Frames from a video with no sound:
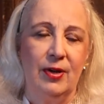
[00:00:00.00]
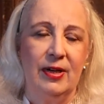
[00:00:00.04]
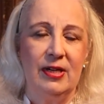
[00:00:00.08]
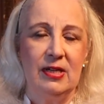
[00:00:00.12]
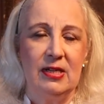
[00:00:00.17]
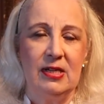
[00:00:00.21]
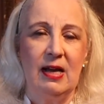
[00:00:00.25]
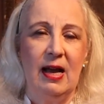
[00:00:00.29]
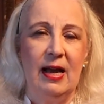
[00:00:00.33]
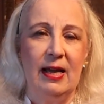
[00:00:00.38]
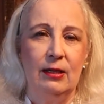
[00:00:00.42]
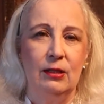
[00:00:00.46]

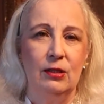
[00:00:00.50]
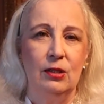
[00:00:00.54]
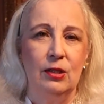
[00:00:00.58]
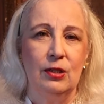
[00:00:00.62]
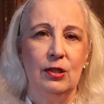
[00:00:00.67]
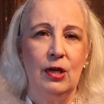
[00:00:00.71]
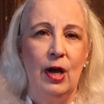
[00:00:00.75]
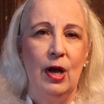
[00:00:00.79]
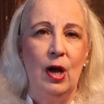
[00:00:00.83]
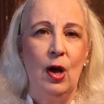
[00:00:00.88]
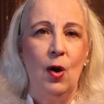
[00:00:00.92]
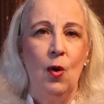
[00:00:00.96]

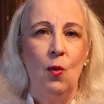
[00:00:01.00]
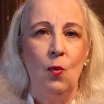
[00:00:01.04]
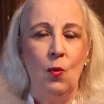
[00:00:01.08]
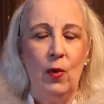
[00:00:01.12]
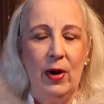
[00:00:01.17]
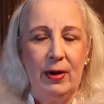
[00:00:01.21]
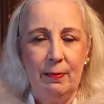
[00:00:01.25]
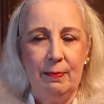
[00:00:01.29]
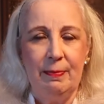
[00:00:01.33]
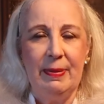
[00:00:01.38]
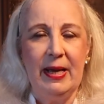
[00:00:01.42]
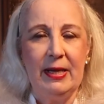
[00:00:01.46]
entitled
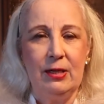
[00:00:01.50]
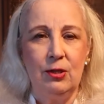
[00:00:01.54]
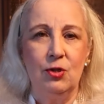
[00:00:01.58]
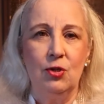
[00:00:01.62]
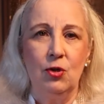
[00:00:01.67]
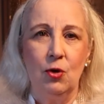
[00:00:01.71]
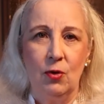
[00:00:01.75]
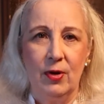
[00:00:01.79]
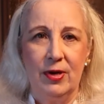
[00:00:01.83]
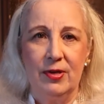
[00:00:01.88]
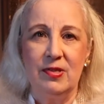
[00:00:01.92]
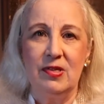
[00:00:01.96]
"When Pet
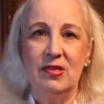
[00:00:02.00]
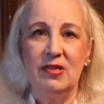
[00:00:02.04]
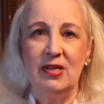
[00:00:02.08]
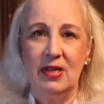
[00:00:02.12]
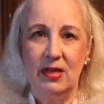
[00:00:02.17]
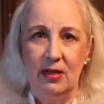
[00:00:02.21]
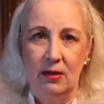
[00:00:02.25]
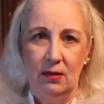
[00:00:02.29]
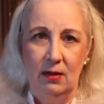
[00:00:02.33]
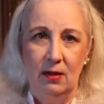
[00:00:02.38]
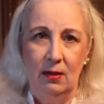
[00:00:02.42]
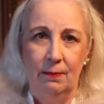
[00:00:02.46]
Toys
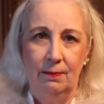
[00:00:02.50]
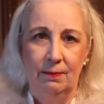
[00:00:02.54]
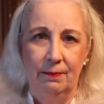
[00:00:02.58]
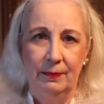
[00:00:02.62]
Kill,"